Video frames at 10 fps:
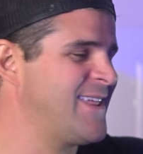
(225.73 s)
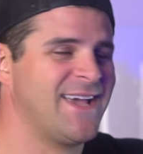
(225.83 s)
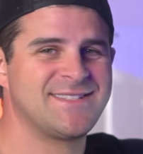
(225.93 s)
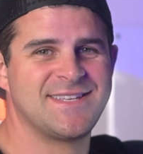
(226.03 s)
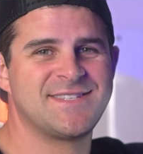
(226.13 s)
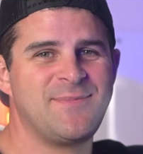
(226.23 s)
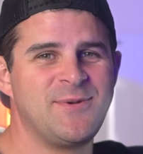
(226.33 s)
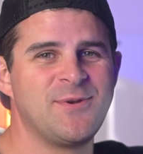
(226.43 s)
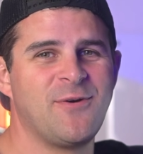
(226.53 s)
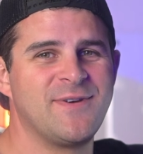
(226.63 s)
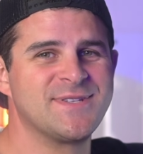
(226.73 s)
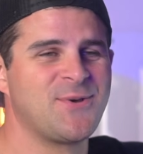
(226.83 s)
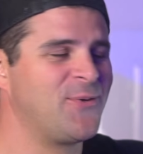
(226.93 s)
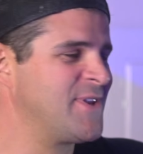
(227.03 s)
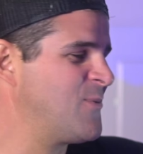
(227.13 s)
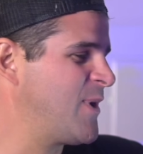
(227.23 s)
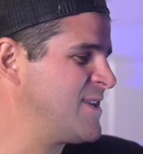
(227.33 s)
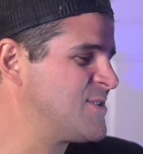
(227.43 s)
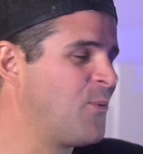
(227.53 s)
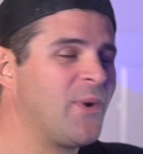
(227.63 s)
the SSW Novas only
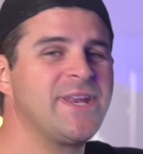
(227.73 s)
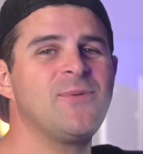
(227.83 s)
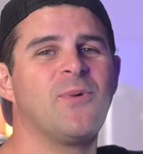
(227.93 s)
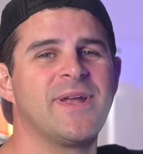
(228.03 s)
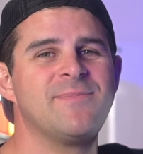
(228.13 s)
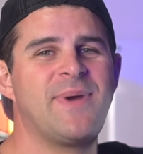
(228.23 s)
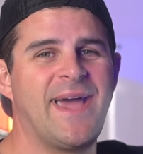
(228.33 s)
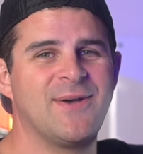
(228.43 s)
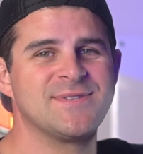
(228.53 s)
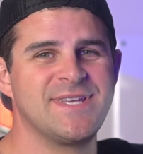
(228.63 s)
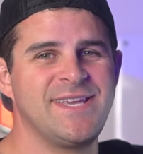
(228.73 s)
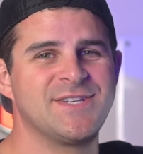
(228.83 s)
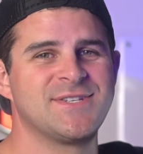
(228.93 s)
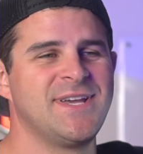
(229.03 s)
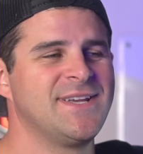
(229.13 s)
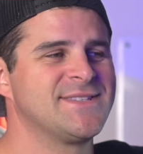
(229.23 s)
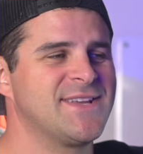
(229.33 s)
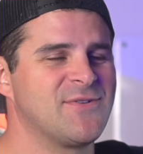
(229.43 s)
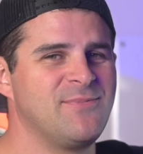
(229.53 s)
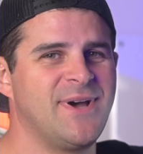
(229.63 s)
weigh 21 pounds each,
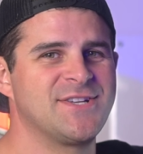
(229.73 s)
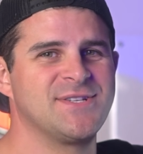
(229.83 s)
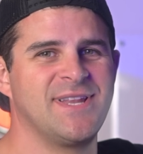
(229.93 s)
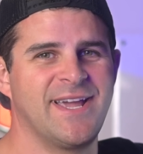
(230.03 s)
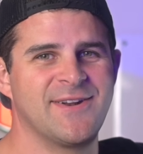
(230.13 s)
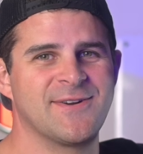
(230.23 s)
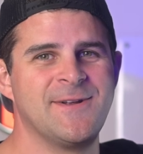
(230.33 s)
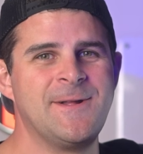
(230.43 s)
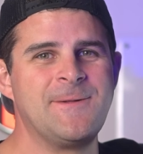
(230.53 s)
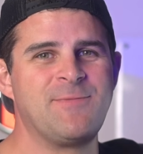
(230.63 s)
so they're much lighter.